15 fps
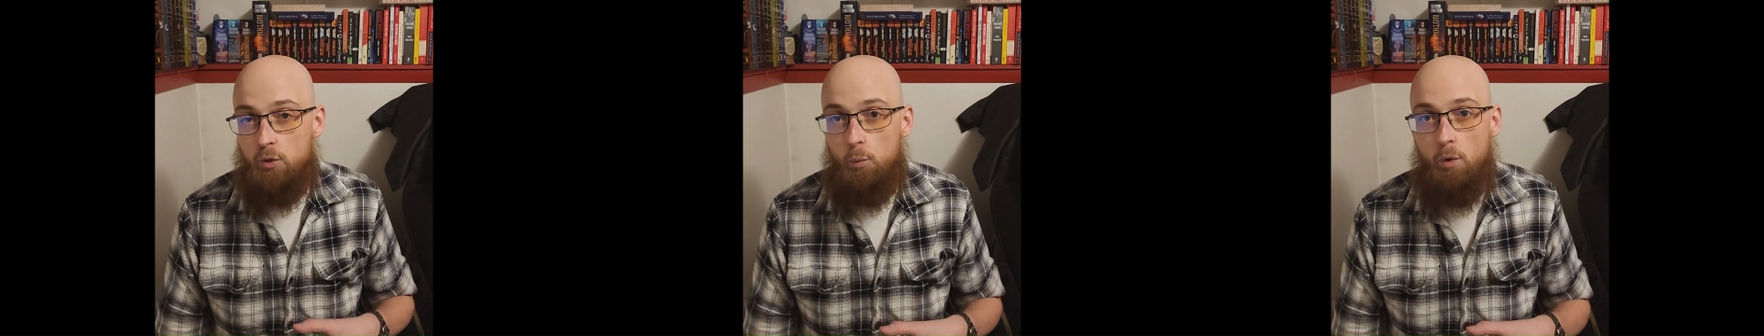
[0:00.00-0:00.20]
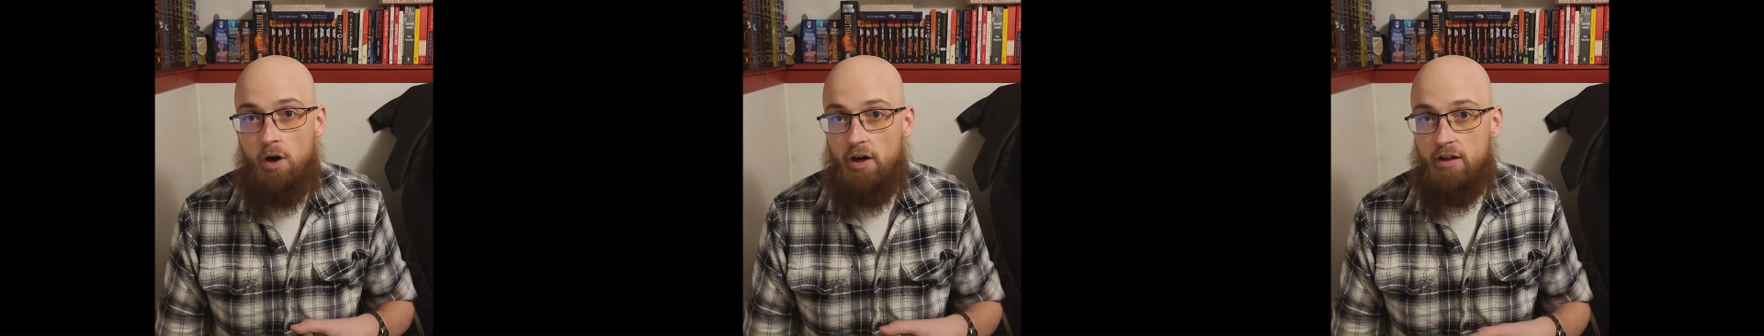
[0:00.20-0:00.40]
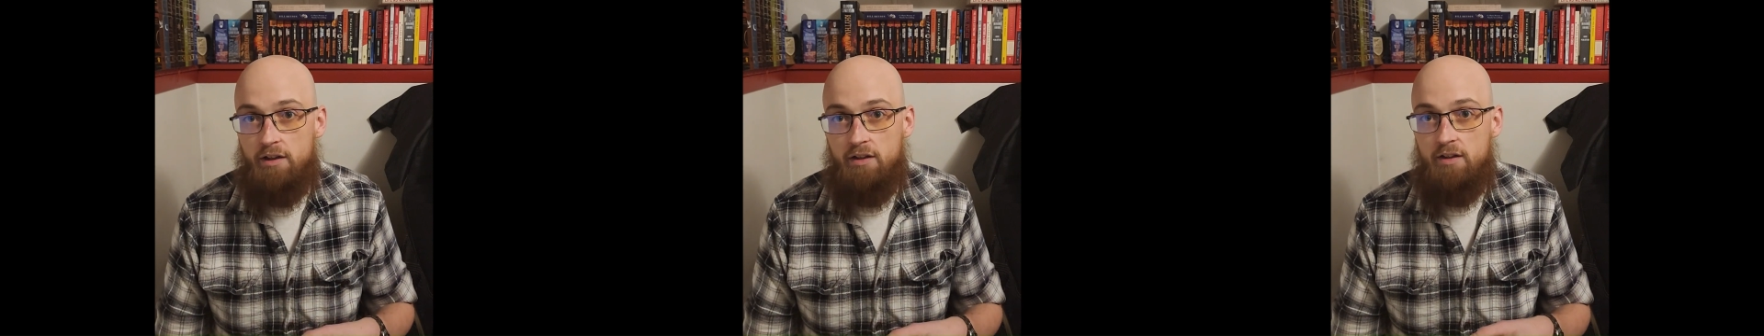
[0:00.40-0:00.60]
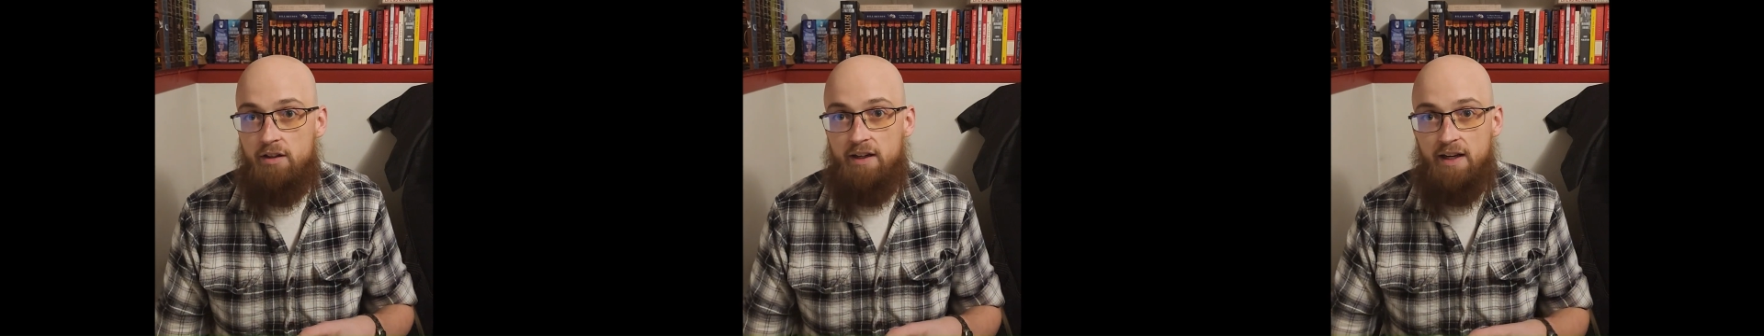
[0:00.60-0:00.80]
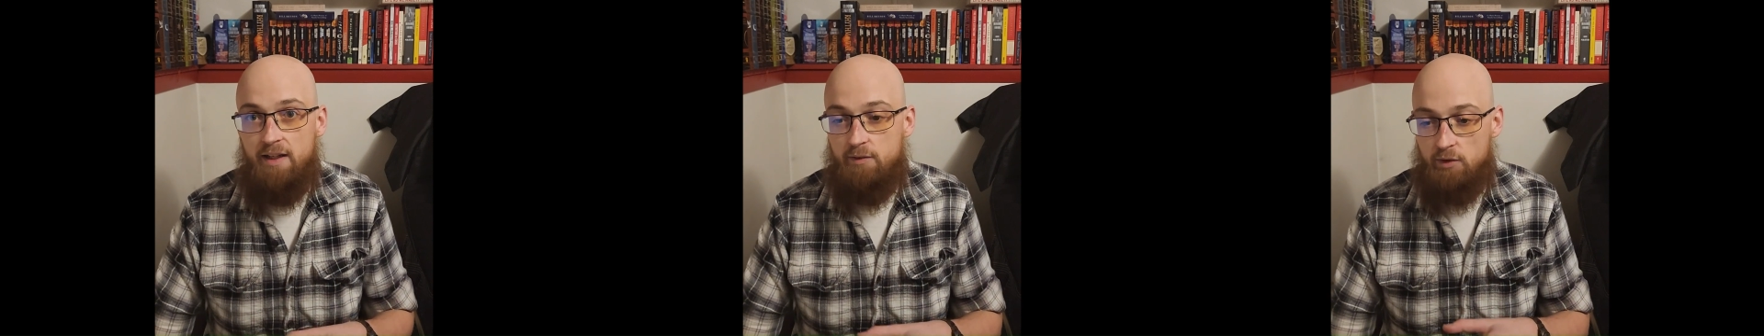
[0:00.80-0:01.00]
water
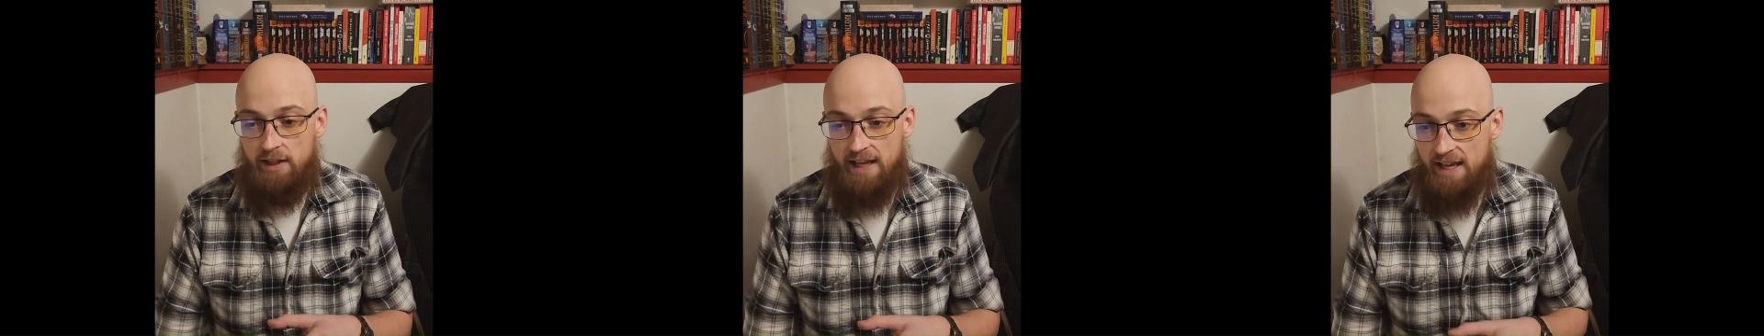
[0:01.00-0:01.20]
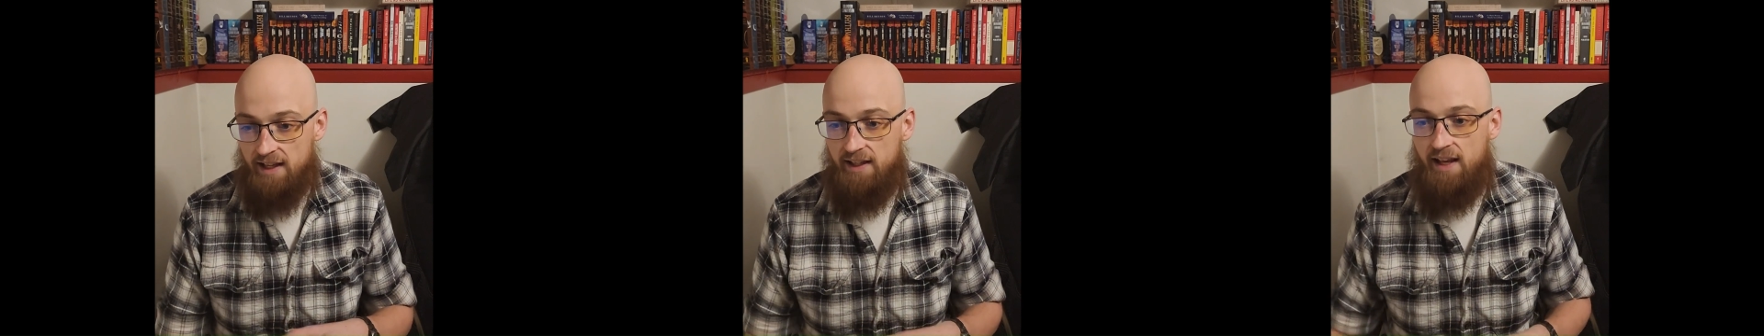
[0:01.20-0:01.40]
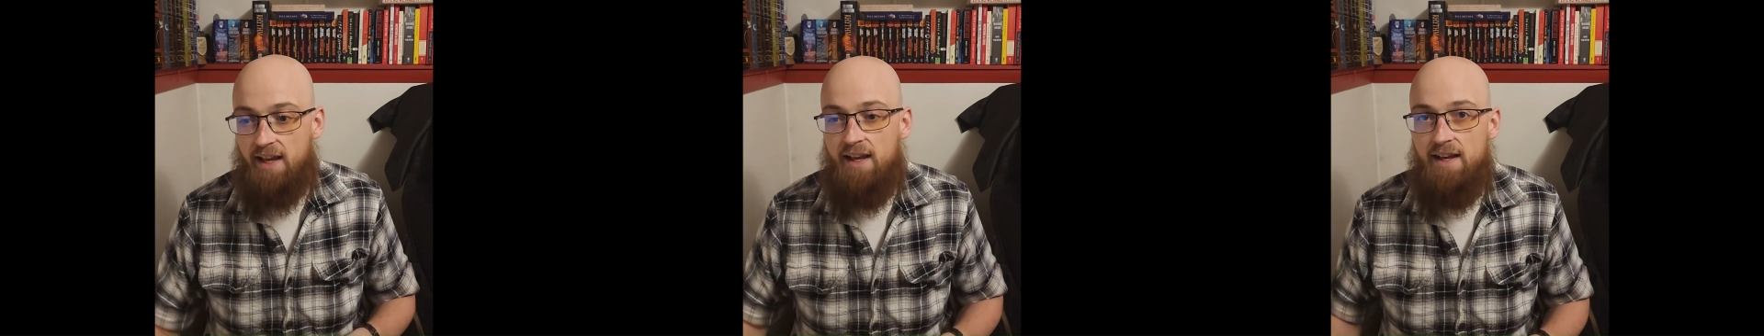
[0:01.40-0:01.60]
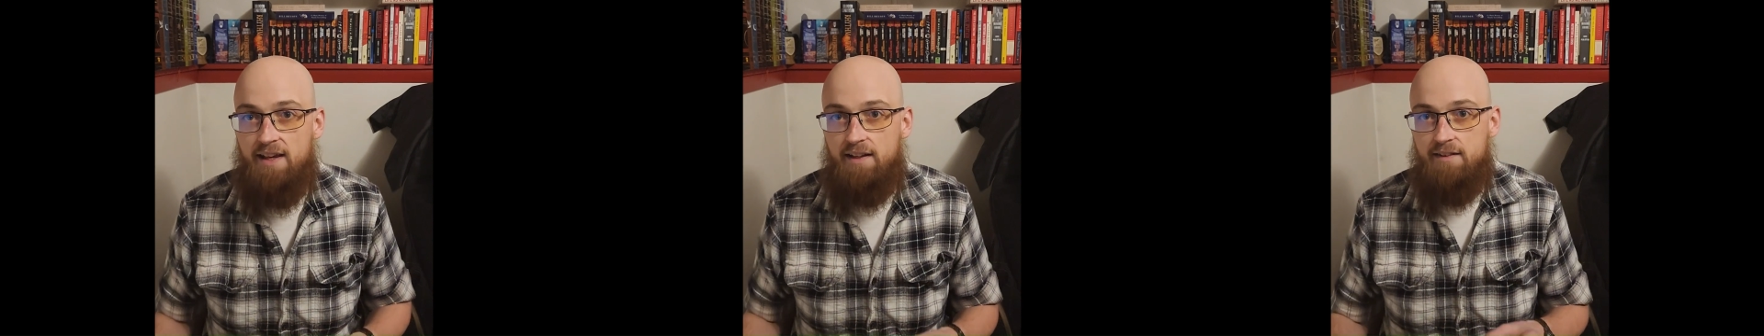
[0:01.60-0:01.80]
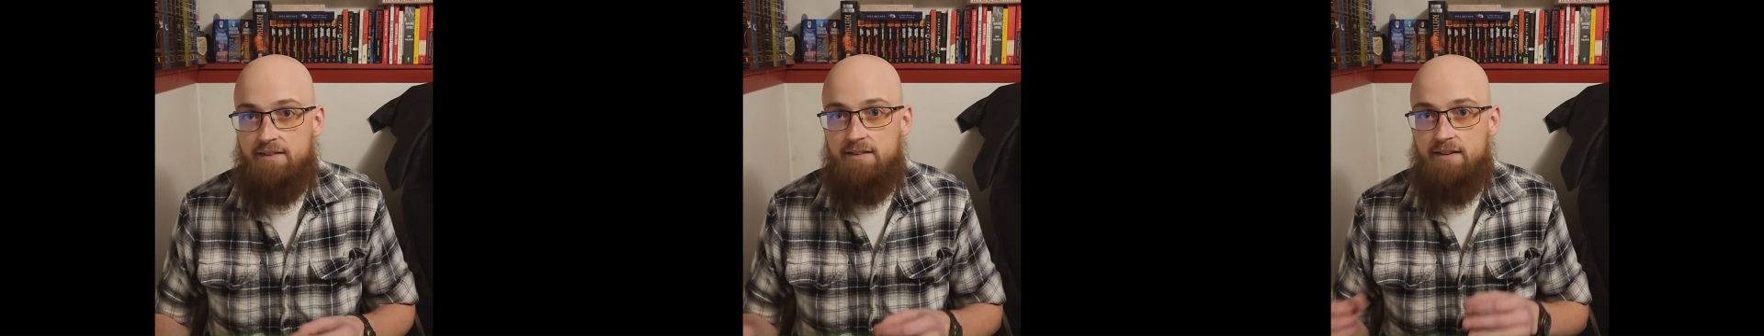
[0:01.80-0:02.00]
and laying
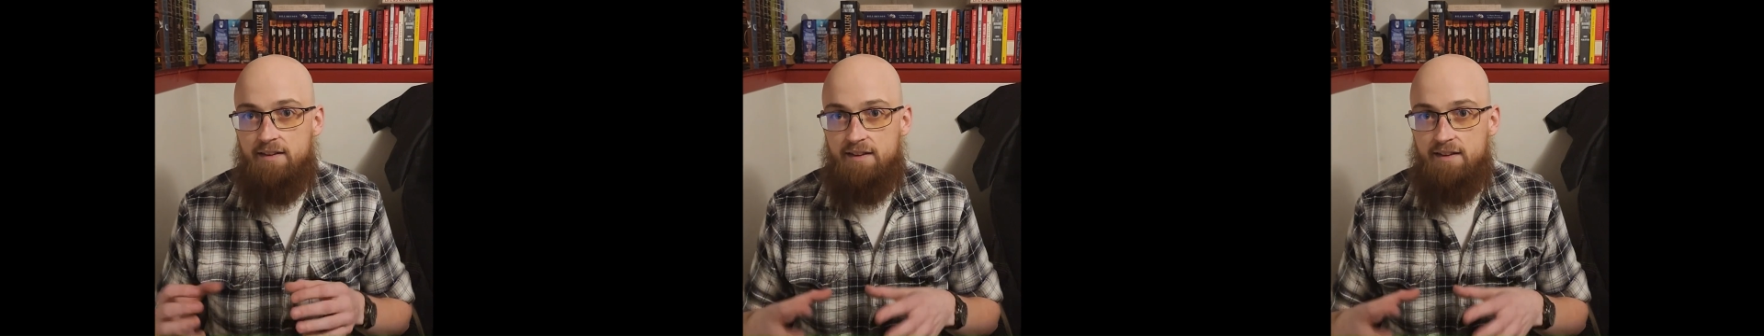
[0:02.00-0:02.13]
eggs.